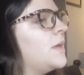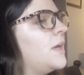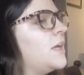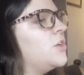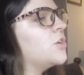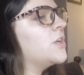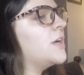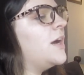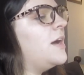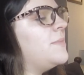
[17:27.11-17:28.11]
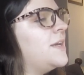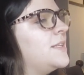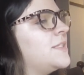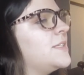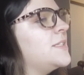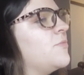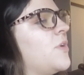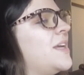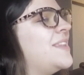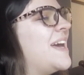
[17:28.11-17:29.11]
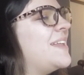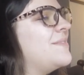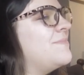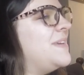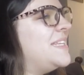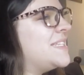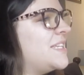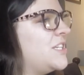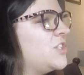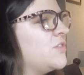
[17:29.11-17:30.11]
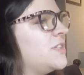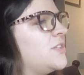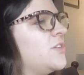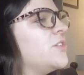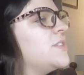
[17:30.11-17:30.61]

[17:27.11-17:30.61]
And you're going to comment what that means in history. So yours